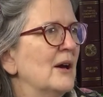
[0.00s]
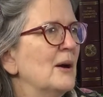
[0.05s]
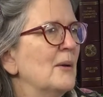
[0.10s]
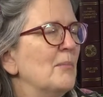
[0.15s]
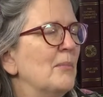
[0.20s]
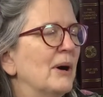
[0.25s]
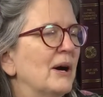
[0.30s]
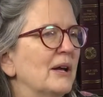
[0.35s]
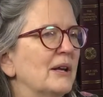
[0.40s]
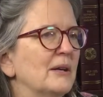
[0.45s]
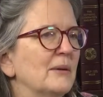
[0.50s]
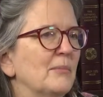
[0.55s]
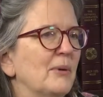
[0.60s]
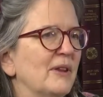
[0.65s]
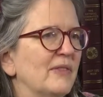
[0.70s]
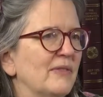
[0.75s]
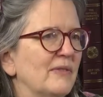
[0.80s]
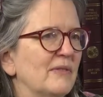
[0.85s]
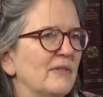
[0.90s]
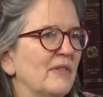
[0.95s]
but
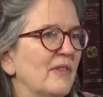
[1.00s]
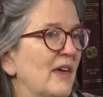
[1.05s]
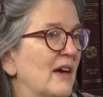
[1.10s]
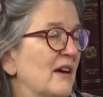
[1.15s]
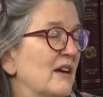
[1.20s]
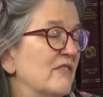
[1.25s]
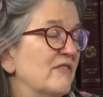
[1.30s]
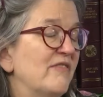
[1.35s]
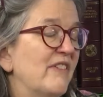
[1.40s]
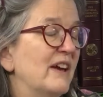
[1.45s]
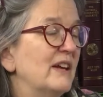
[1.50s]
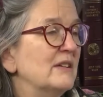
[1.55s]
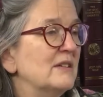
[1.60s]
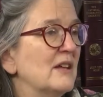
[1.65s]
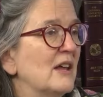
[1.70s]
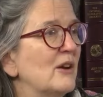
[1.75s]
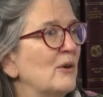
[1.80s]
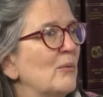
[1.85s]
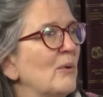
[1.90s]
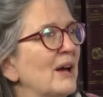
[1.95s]
they can faint
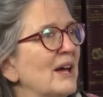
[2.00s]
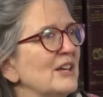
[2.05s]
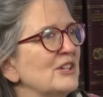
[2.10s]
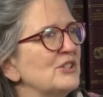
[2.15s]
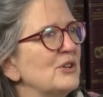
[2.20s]
dead away.